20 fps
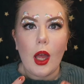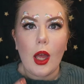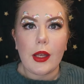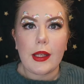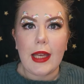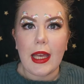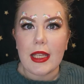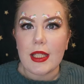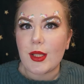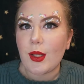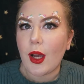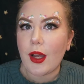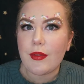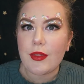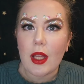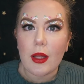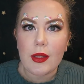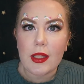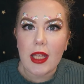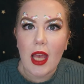Okay, so
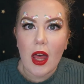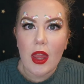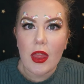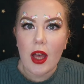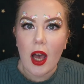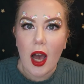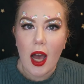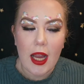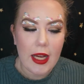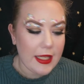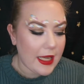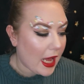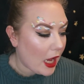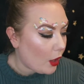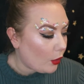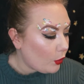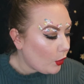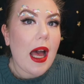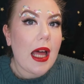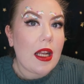I've done the other eye
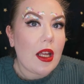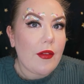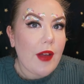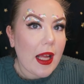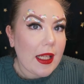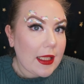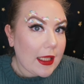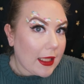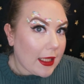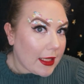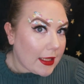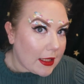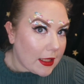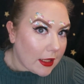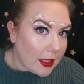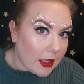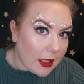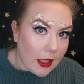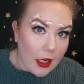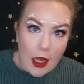now and I've added
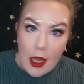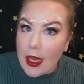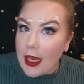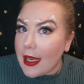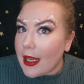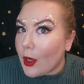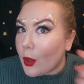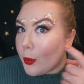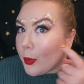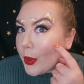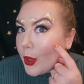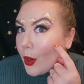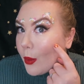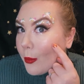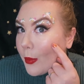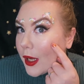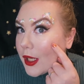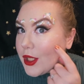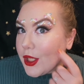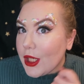glitter a little bit
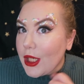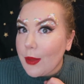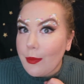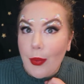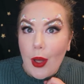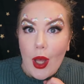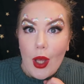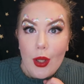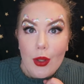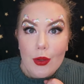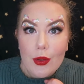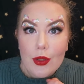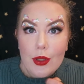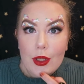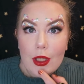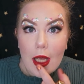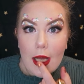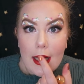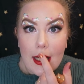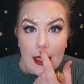on my
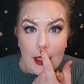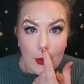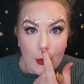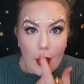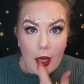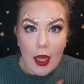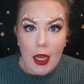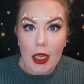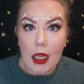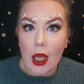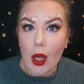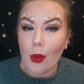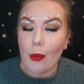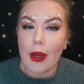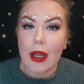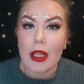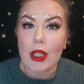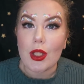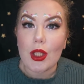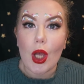cheekbones and a little highlight on
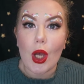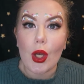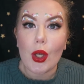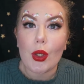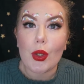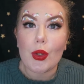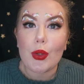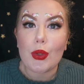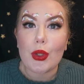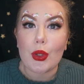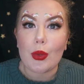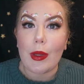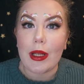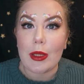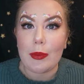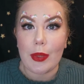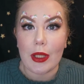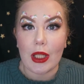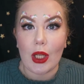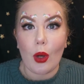my nose as
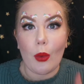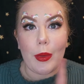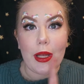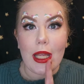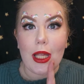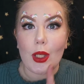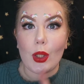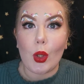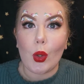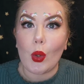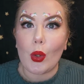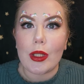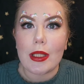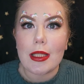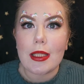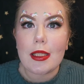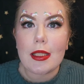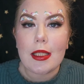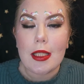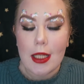well as putting on my inner
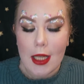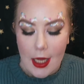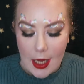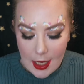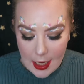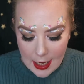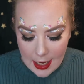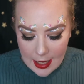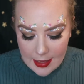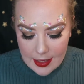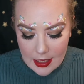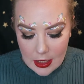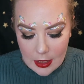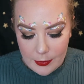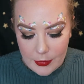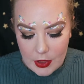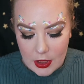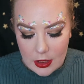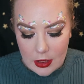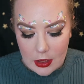corners. And then
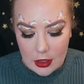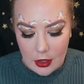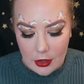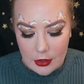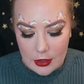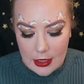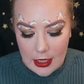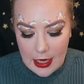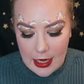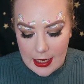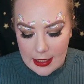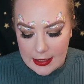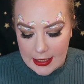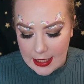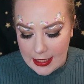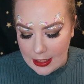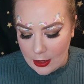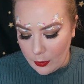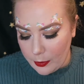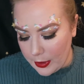I'm just going to add
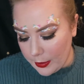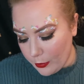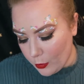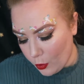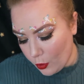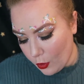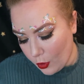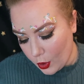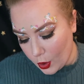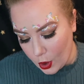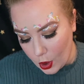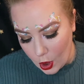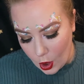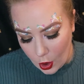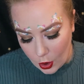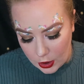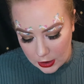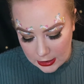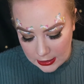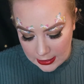a little bit more
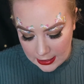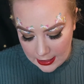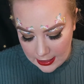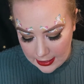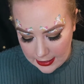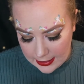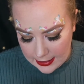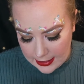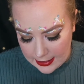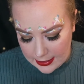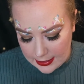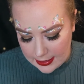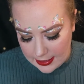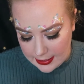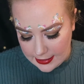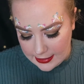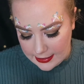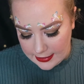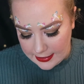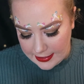gloss. This
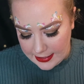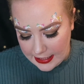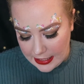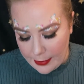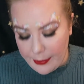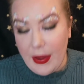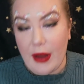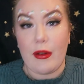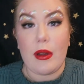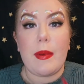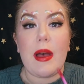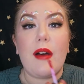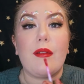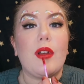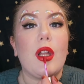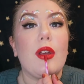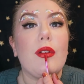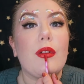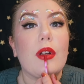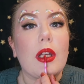is the Berry
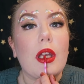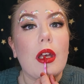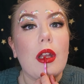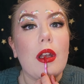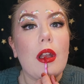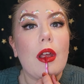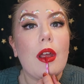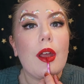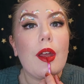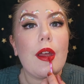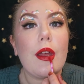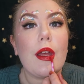Pavlova again.